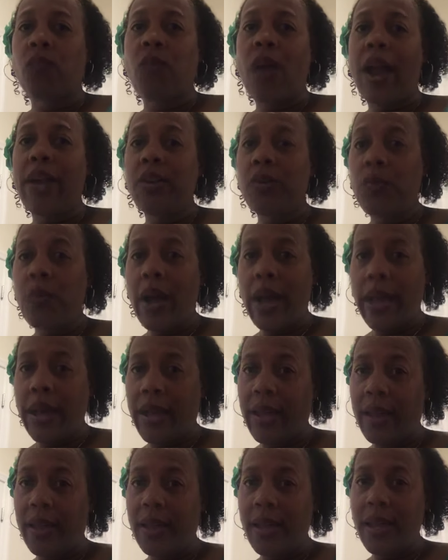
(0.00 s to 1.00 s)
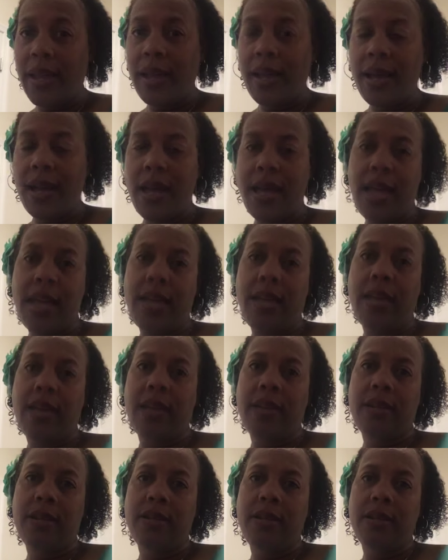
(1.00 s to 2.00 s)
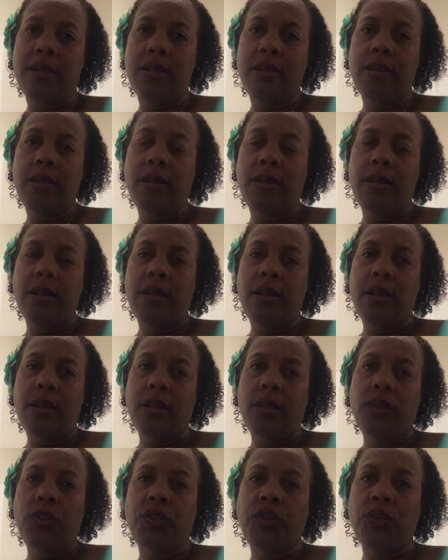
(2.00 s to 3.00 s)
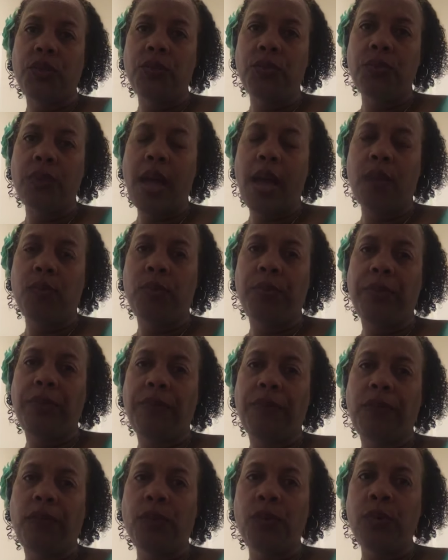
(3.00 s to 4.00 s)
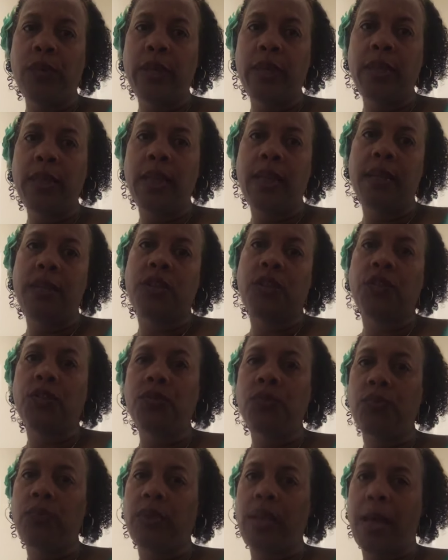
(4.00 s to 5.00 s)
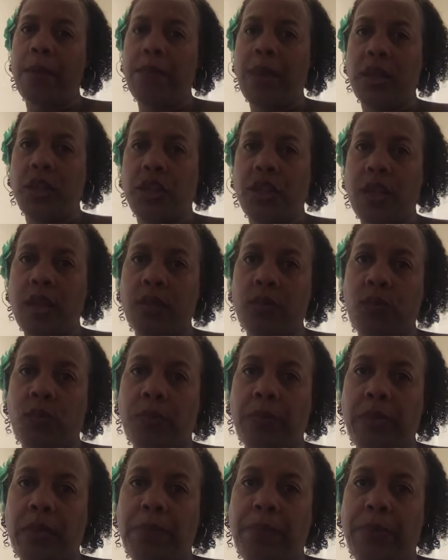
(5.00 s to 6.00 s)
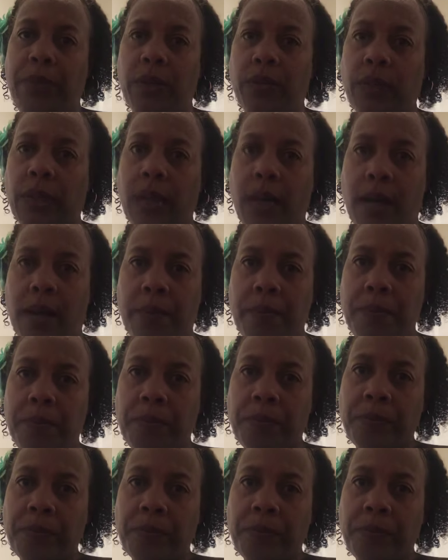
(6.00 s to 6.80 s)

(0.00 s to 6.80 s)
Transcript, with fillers: right away and soon I will be fluent and soon that my channel will be built up